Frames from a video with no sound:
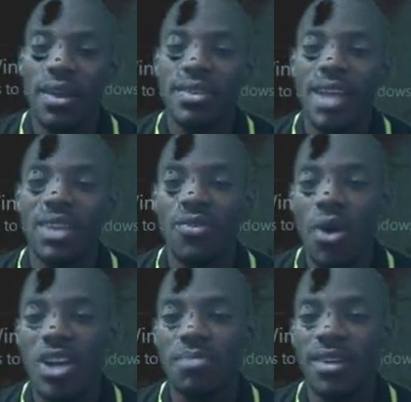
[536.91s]
That's
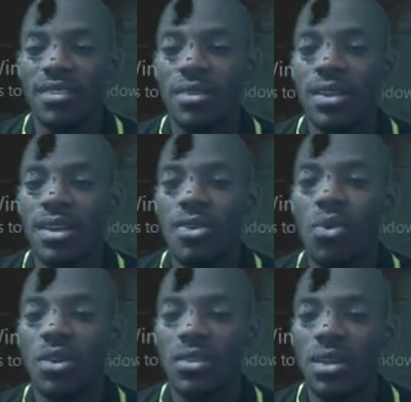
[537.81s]
4x minus 3
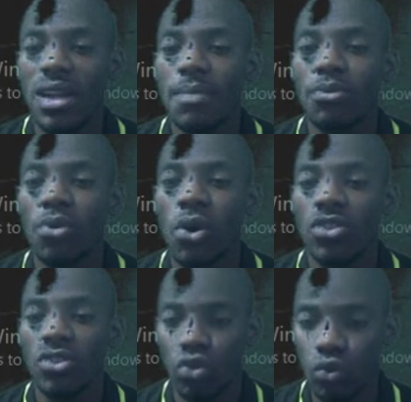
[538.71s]
equals 3
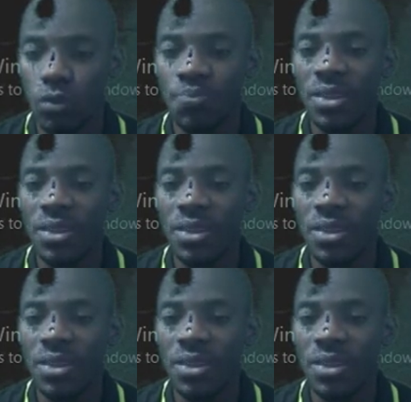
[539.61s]
plus 2.